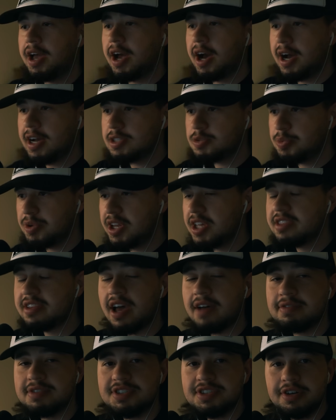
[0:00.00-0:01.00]
Guys, we need to
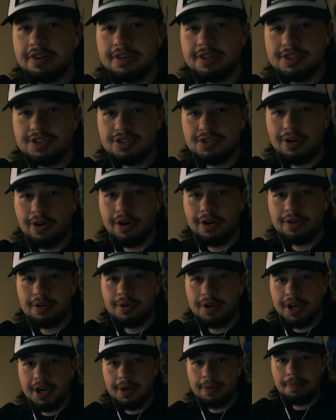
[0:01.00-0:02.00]
have a serious talk,
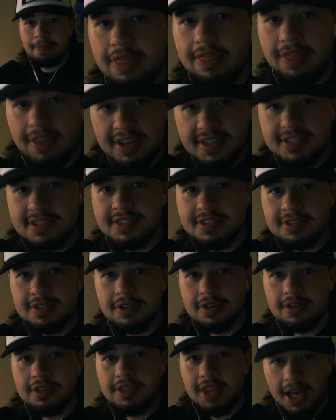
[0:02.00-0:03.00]
okay? This
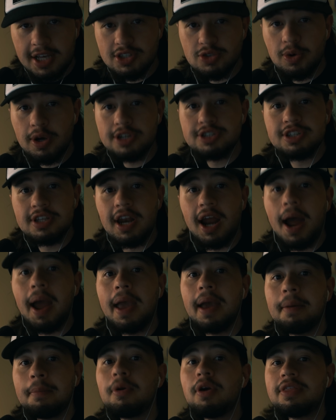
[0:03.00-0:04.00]
next question that I
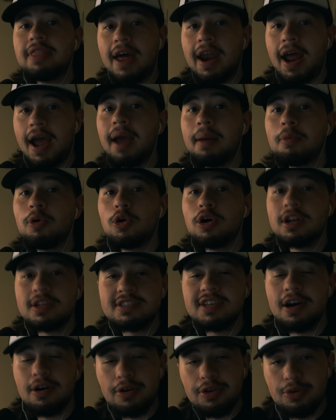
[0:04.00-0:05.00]
am that I am going to
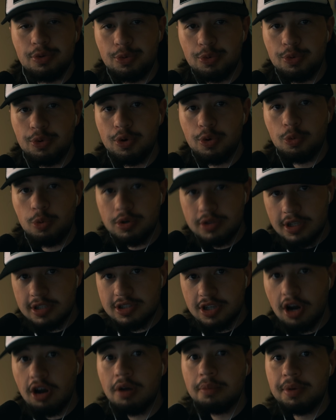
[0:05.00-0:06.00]
tell you will
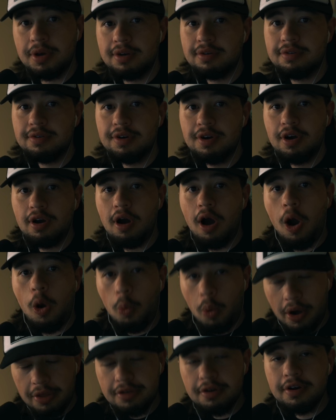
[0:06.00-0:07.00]
determine on
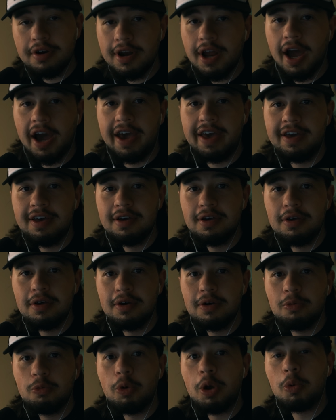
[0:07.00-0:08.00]
whether or not
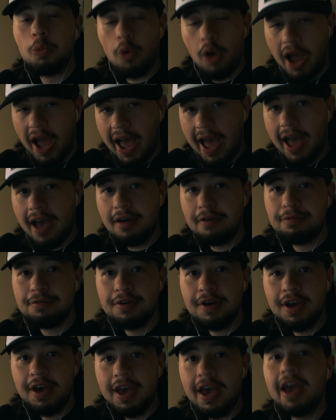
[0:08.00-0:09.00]
we will have
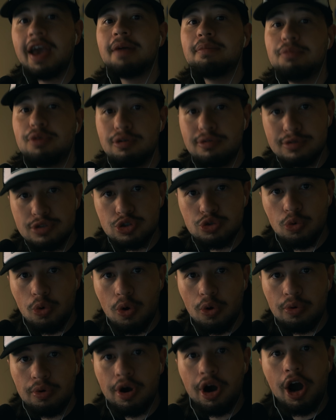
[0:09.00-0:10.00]
a
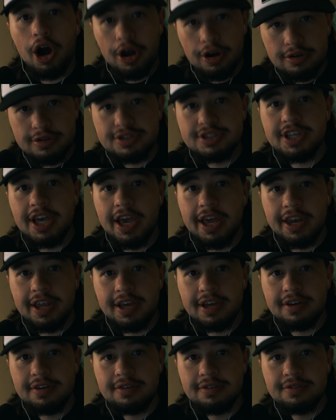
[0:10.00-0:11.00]
mutual
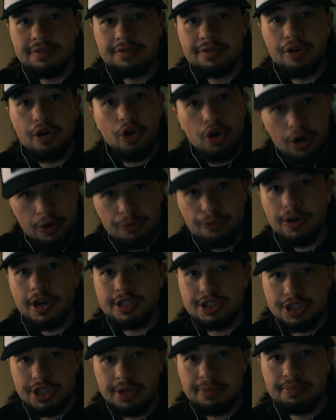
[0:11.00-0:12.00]
understanding, good
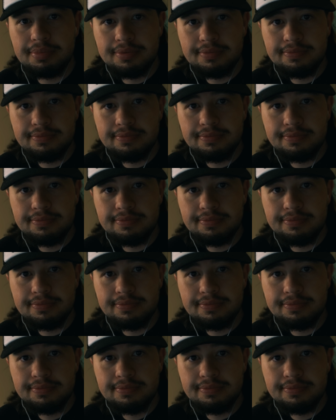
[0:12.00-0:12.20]
friendship,